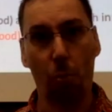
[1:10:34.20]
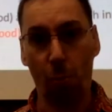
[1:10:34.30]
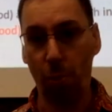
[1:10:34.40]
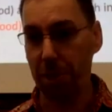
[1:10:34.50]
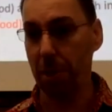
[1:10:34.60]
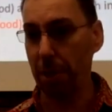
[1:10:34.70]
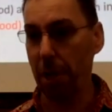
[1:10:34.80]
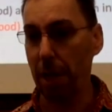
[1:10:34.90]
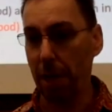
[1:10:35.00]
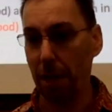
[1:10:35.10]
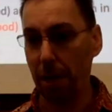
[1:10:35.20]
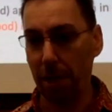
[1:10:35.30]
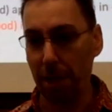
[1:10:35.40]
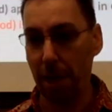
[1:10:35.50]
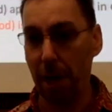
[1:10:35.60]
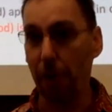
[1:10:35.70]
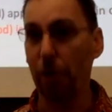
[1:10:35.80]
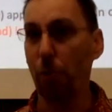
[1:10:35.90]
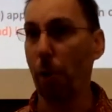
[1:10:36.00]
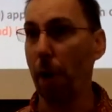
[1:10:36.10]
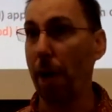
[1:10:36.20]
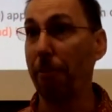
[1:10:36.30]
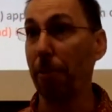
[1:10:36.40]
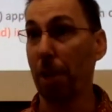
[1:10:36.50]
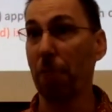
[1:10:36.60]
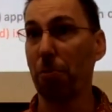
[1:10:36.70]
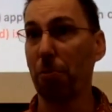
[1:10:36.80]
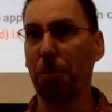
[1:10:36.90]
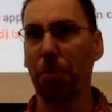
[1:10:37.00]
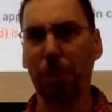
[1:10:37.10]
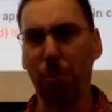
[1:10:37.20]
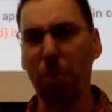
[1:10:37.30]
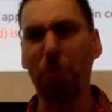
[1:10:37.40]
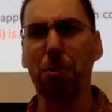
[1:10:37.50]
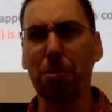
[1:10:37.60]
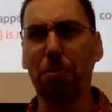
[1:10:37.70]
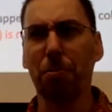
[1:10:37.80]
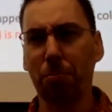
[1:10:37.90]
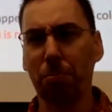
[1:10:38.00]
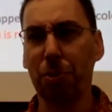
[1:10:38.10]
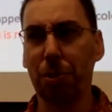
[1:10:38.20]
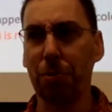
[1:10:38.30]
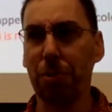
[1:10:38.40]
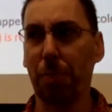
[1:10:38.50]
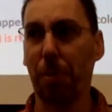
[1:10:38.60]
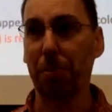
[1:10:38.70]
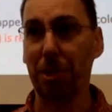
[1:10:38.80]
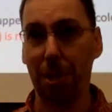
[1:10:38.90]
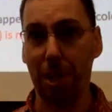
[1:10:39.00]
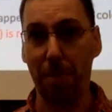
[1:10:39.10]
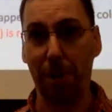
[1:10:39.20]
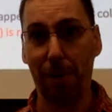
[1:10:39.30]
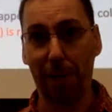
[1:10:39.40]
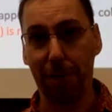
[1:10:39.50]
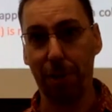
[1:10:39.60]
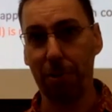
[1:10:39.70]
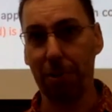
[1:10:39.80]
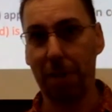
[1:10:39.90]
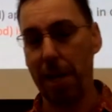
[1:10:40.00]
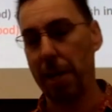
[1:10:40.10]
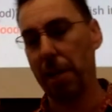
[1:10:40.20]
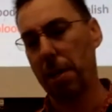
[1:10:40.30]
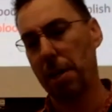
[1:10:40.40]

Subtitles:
was in an area where I felt comfortable with. There's like one or two students I'll probably send an email out to and say, hey,